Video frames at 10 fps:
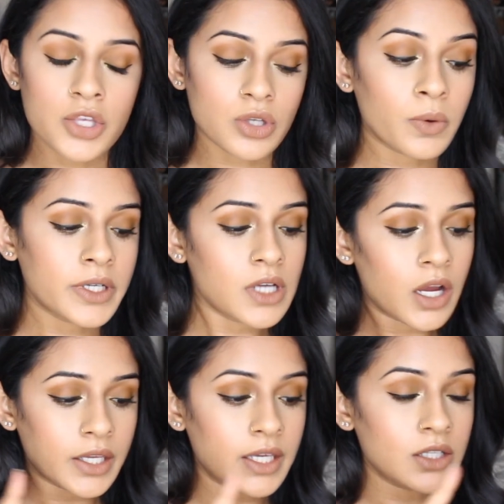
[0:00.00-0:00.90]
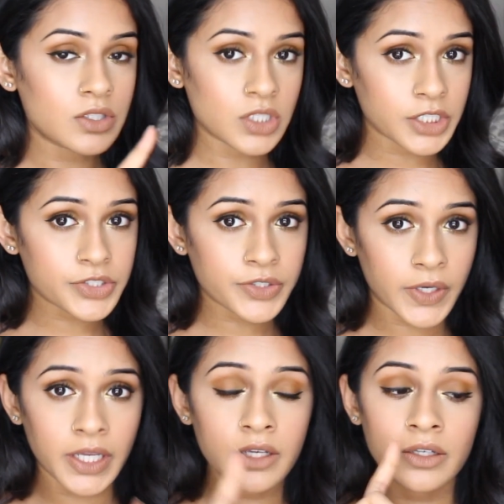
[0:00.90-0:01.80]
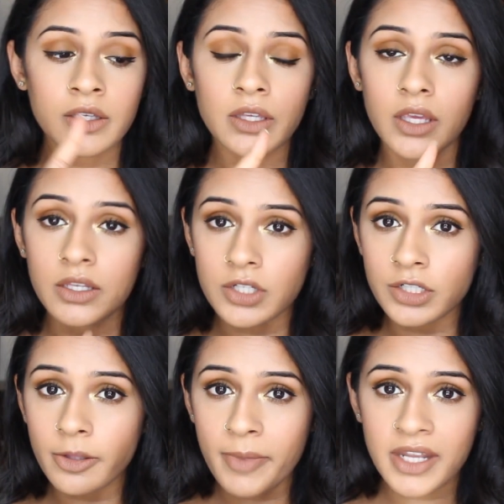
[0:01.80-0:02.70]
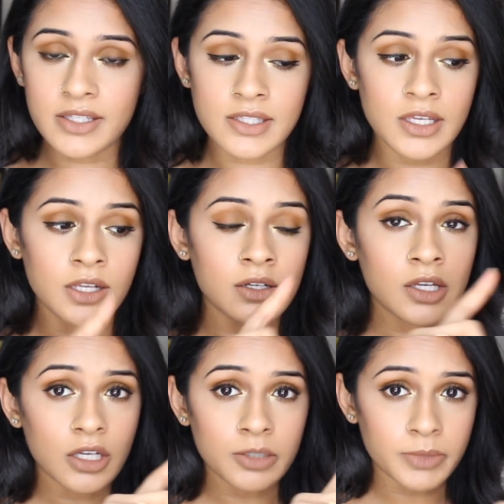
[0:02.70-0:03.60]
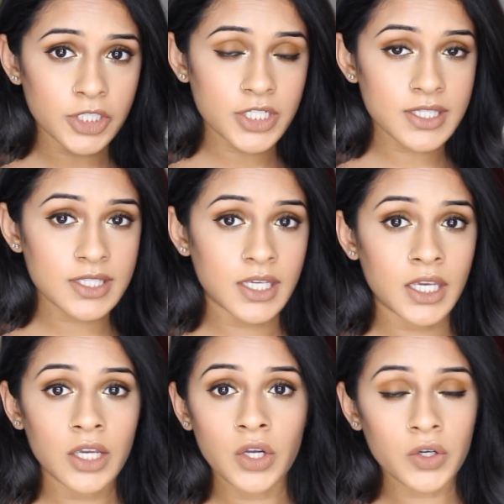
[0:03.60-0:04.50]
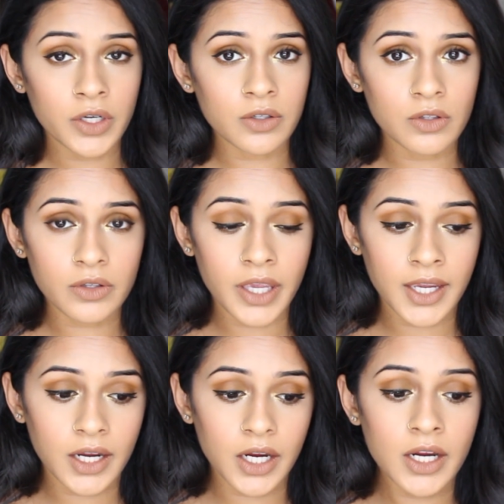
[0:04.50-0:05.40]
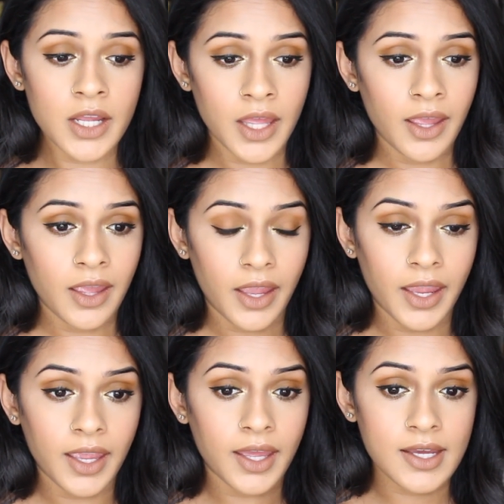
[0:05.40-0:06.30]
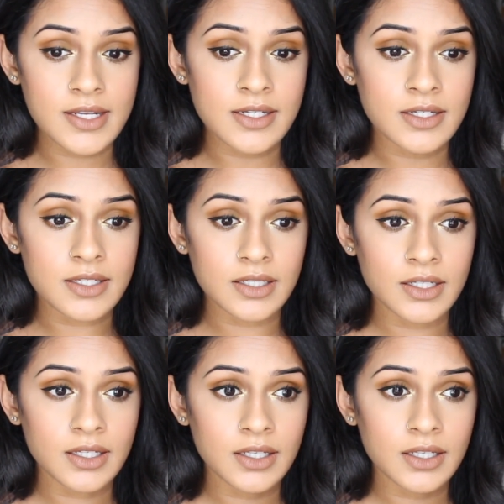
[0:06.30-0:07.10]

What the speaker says: So we're talking surgery, internal medicine, emergency, critical care, and